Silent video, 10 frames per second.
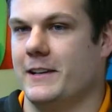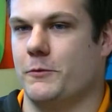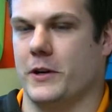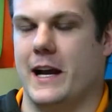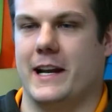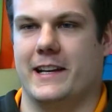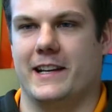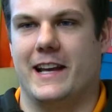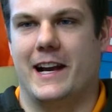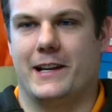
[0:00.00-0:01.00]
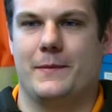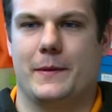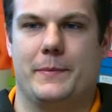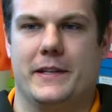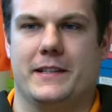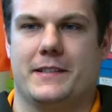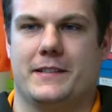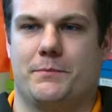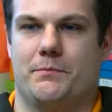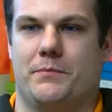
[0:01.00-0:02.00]
we're kind of getting the academic
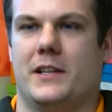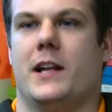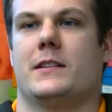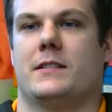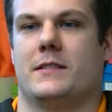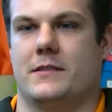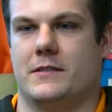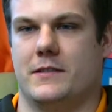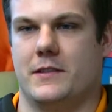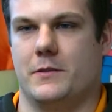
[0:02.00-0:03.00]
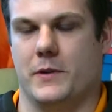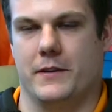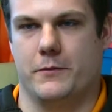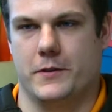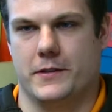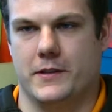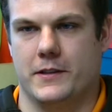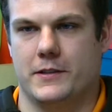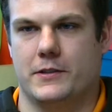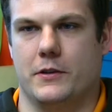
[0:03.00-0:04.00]
piece plus the reinforcer.
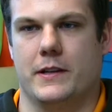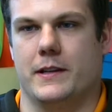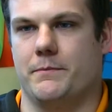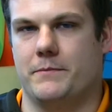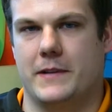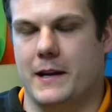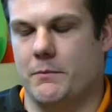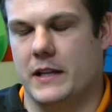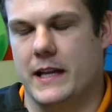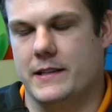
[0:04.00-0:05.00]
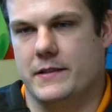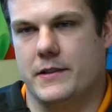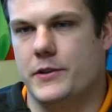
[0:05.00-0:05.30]
So it kind of blends the